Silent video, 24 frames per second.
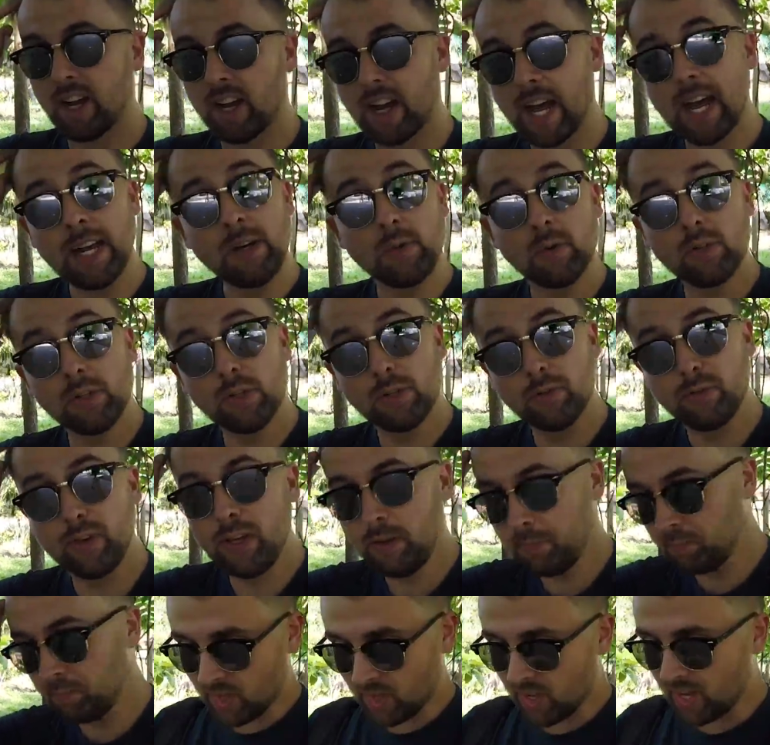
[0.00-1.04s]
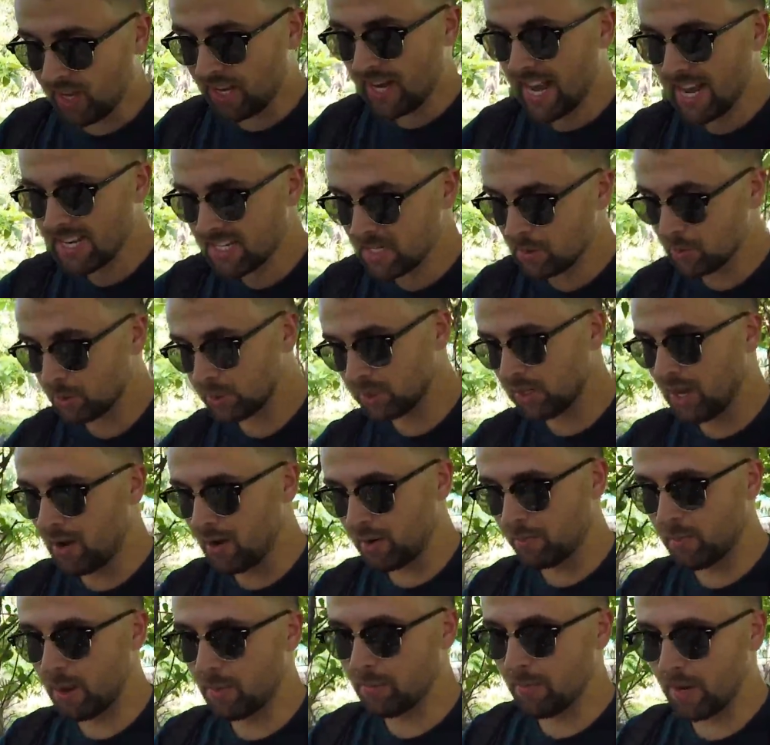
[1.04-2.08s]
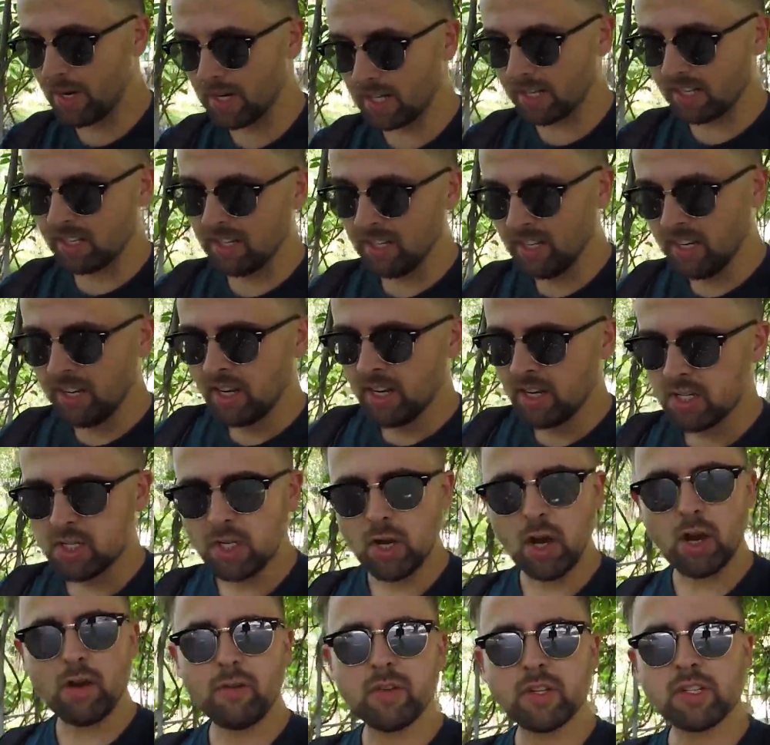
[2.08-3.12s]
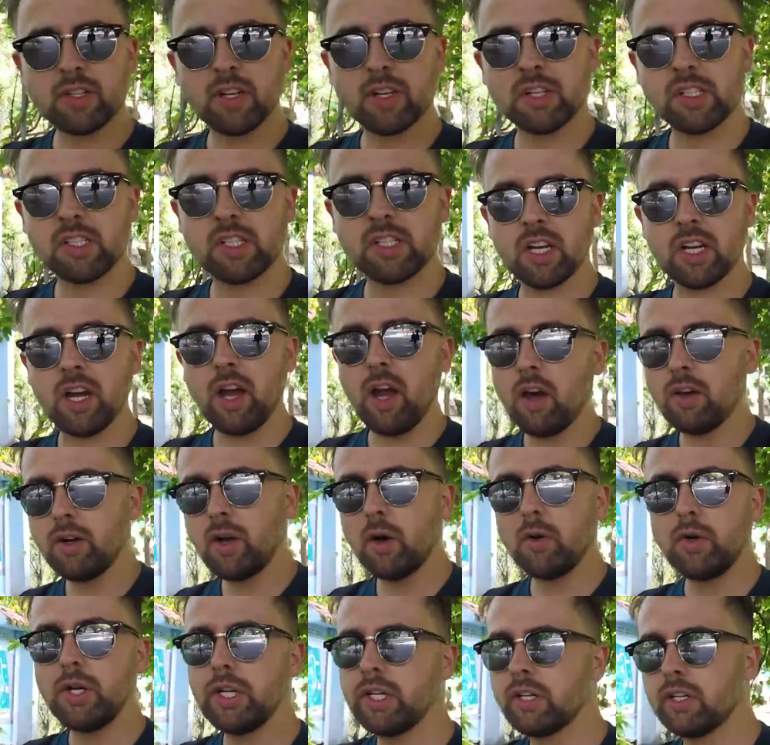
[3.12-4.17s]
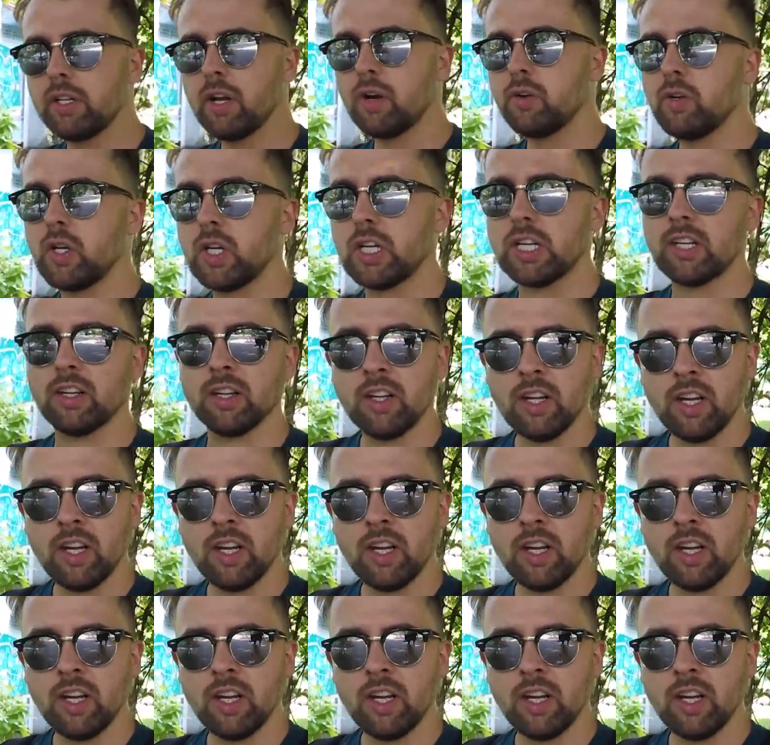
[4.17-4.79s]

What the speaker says: entrance fee, and as I was counting my money, she all of a sudden "Oh, no need, no need."